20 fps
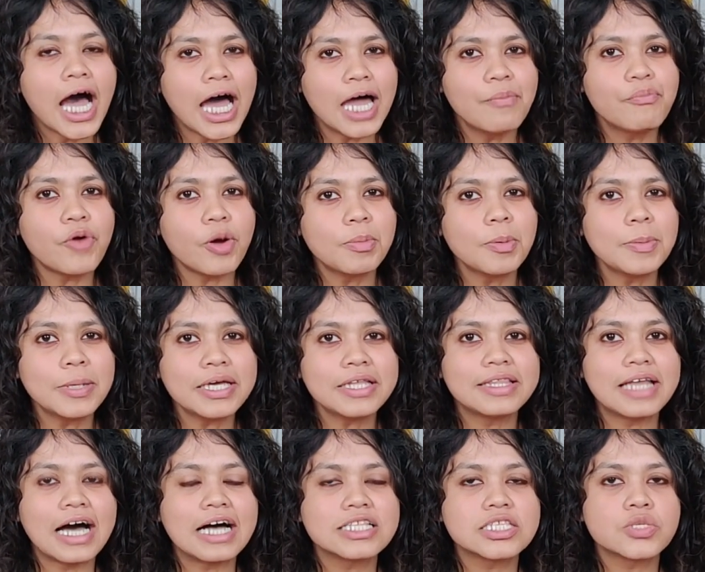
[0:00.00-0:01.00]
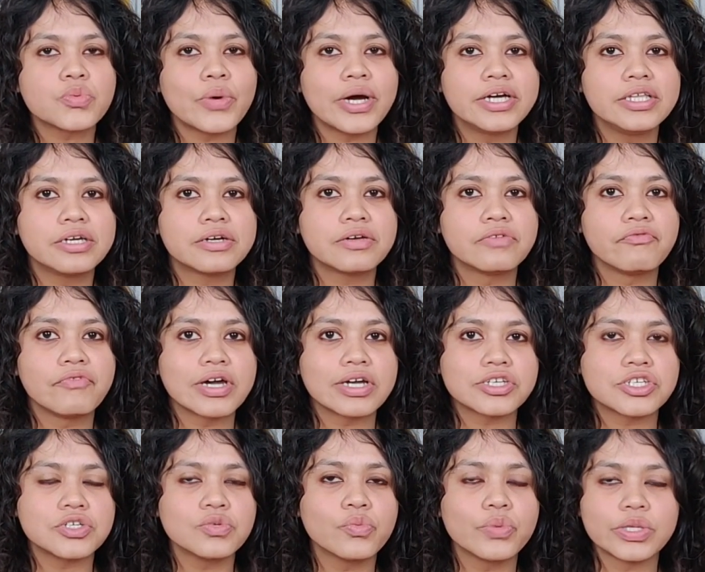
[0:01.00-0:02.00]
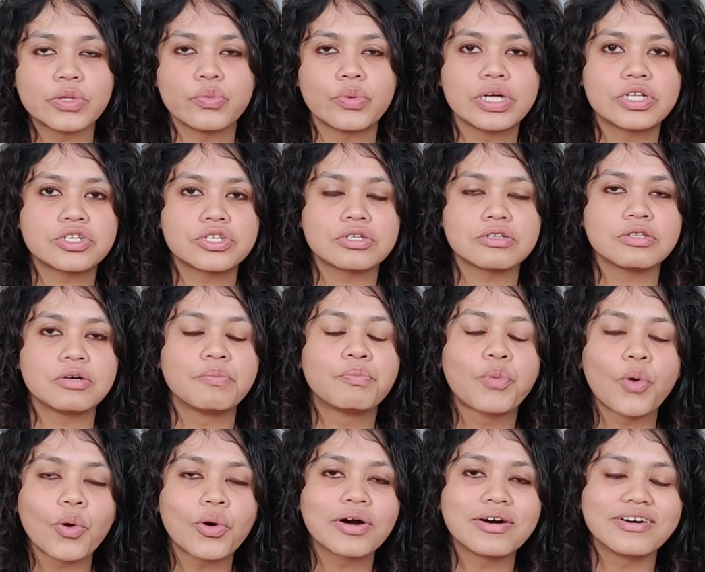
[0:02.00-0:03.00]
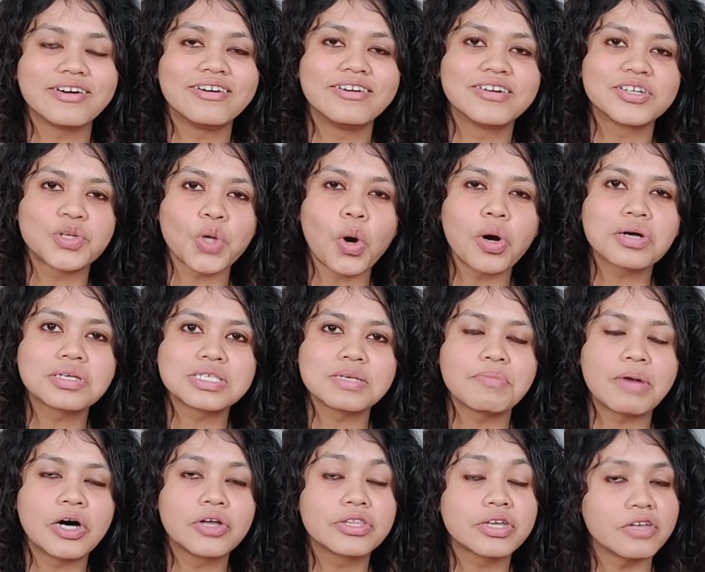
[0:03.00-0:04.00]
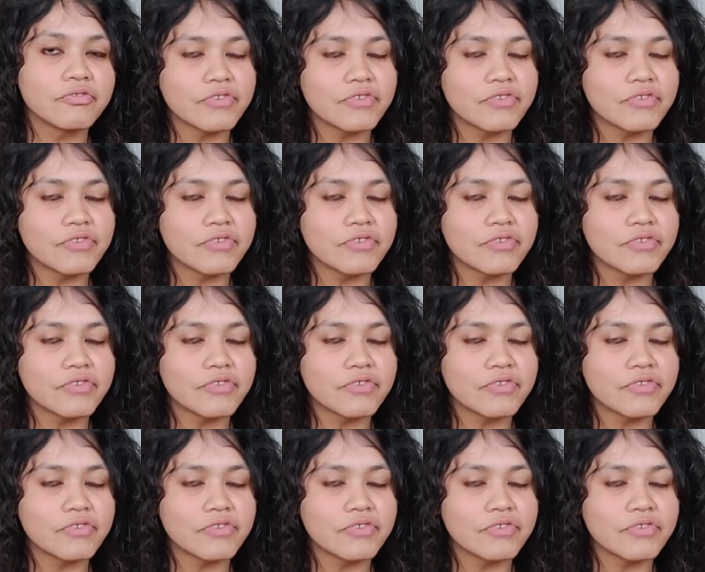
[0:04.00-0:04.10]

And probably that's why the conviction with which the book talks about,